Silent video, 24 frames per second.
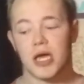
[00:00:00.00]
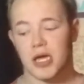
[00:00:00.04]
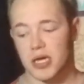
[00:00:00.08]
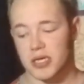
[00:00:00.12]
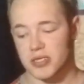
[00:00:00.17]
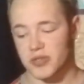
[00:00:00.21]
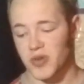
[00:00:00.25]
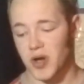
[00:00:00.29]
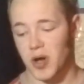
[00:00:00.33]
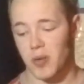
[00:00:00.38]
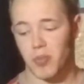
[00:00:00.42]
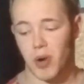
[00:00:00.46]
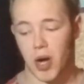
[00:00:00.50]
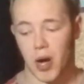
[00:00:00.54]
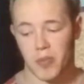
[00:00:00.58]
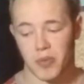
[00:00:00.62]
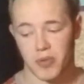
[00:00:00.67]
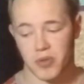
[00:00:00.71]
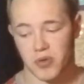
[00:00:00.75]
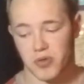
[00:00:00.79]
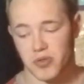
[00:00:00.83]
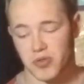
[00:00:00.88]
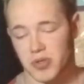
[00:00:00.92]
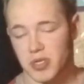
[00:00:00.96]
because of how
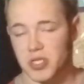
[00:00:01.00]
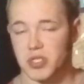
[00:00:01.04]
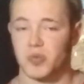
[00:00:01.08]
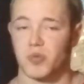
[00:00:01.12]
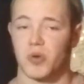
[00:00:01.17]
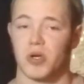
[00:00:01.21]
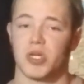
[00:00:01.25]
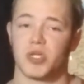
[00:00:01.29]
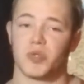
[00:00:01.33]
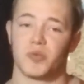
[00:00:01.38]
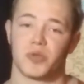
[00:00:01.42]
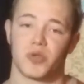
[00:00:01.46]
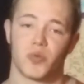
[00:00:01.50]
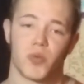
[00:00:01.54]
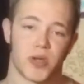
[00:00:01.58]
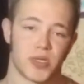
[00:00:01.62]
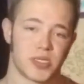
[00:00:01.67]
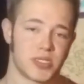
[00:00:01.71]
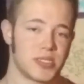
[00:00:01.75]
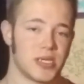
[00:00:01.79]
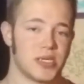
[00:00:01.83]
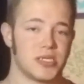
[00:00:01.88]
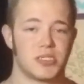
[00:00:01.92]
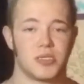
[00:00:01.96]
popular this was with
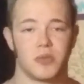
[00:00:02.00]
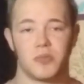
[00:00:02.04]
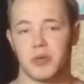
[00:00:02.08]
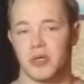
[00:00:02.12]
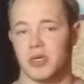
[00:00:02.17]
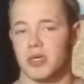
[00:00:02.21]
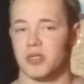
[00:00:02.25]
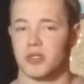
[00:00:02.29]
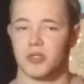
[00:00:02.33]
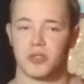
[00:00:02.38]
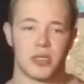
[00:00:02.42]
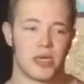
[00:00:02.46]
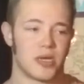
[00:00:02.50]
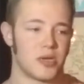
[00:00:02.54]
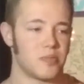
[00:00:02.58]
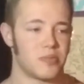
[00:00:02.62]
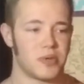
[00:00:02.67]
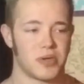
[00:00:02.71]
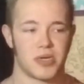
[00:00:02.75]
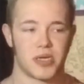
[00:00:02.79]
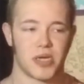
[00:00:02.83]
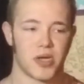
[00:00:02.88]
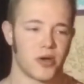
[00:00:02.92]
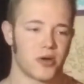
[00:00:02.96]
Gwen Stacy being, like,
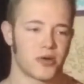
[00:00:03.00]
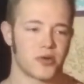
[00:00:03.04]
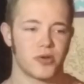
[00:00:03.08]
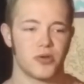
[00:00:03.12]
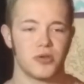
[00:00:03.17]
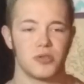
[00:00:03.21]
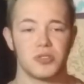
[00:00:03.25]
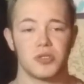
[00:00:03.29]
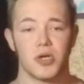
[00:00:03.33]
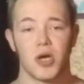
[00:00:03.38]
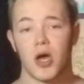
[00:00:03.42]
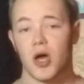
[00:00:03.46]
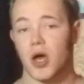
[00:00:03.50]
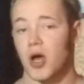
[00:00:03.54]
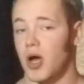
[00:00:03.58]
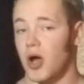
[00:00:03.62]
big characters.